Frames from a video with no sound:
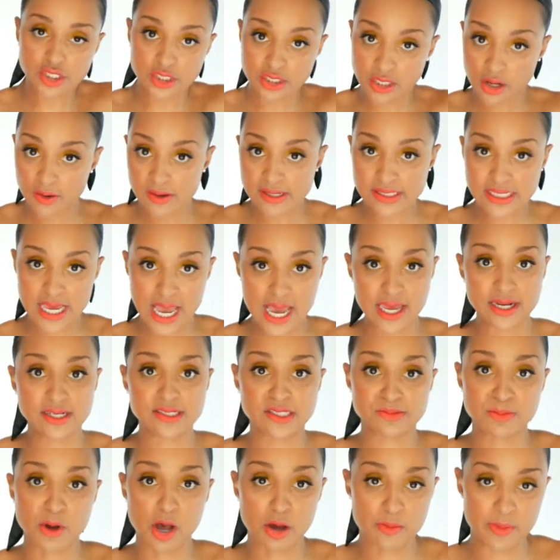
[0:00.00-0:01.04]
you can always add a
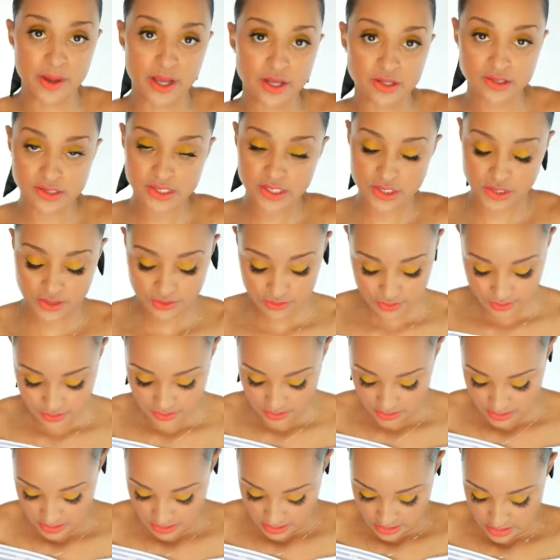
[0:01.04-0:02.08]
small belt too,
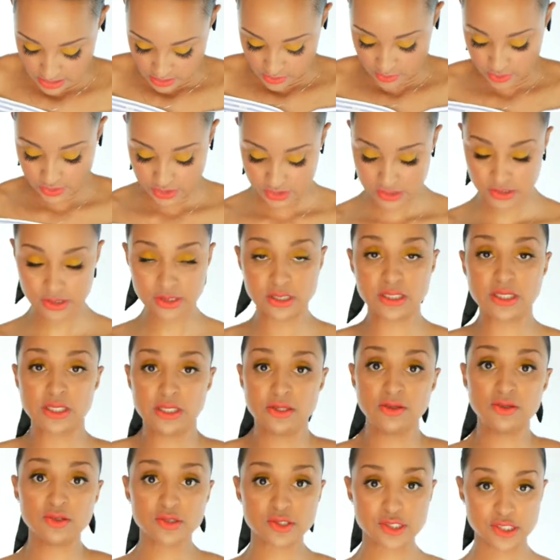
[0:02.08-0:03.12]
which is really
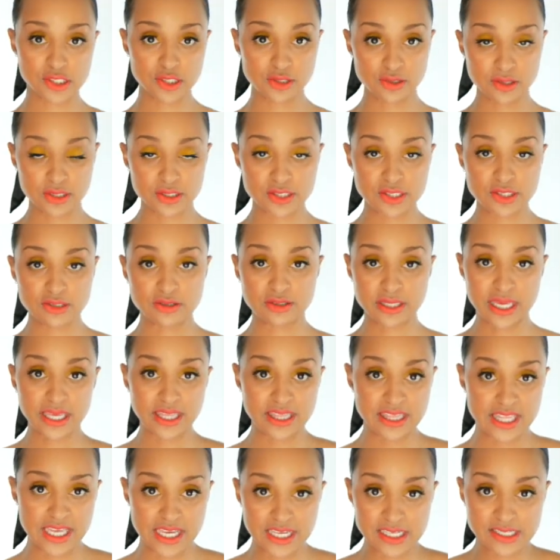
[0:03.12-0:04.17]
cute. So you can do like
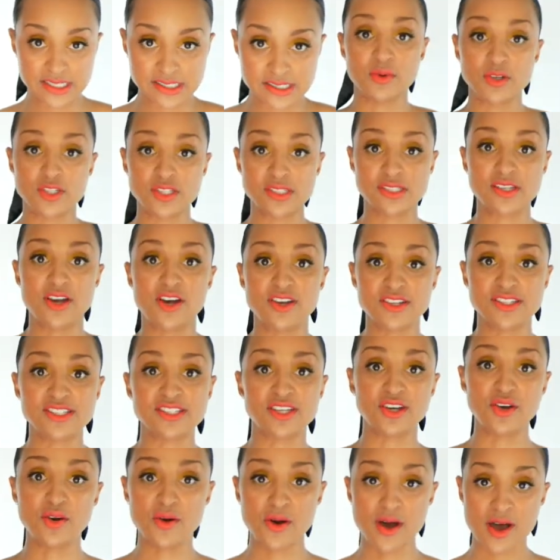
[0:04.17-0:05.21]
this, which is
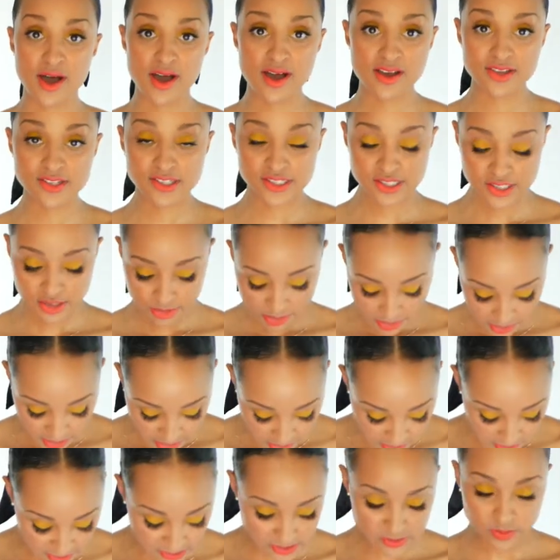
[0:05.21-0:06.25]
also super
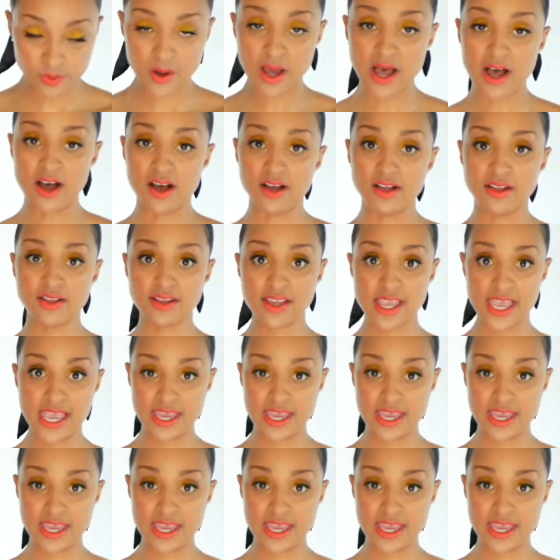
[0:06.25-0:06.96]
cute as well.